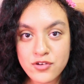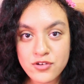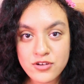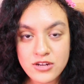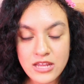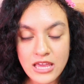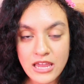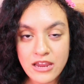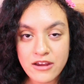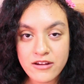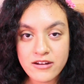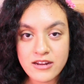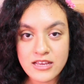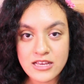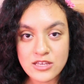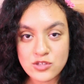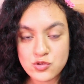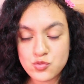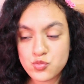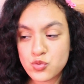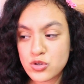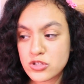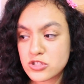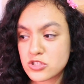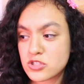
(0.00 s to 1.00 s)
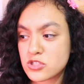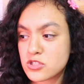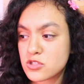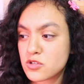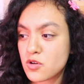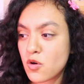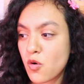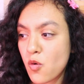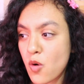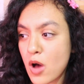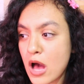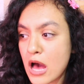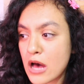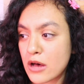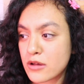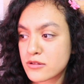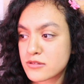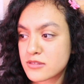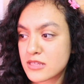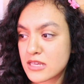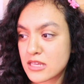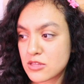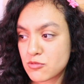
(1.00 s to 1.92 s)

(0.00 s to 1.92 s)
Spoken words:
good hair days, once you go out,